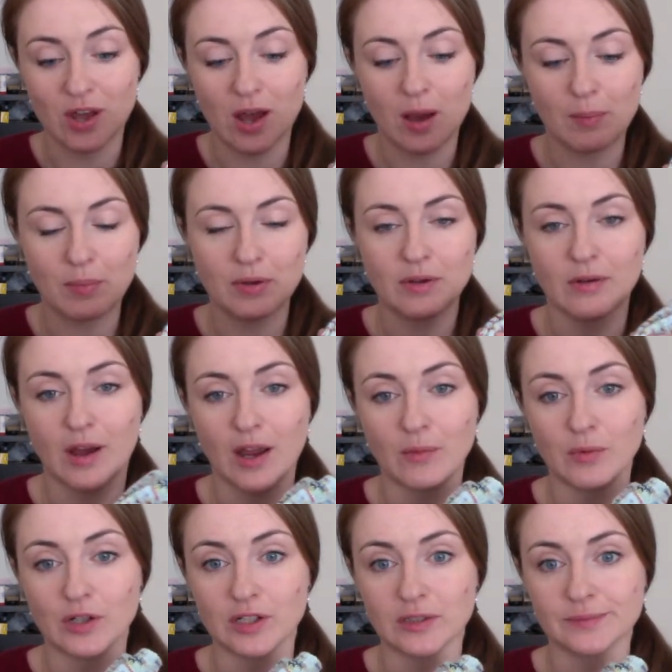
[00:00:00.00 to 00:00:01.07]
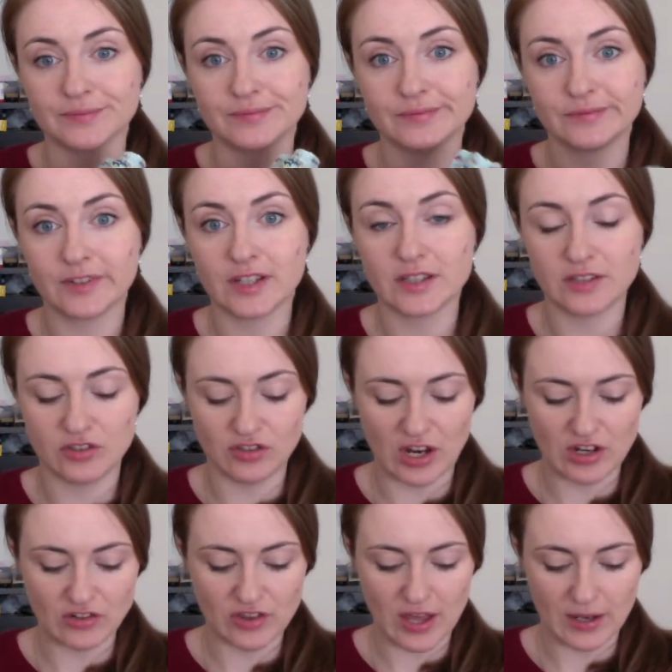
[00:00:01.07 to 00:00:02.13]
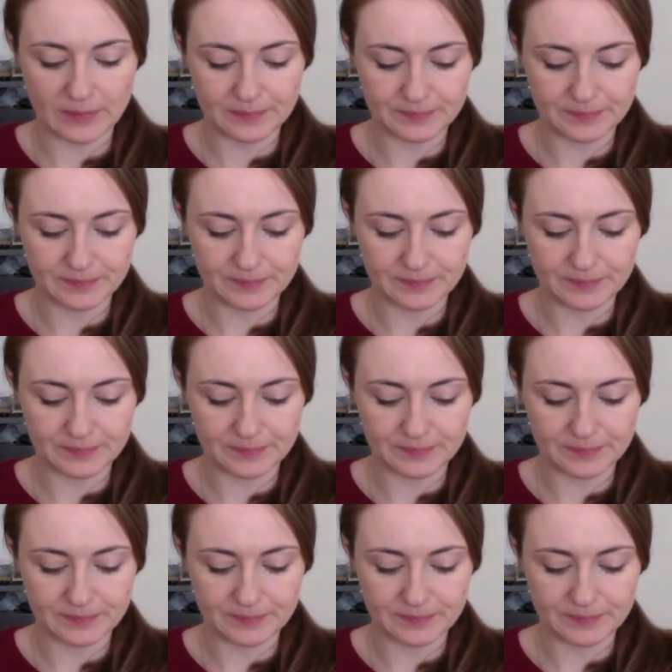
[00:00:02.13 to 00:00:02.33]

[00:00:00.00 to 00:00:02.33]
up, I will change that.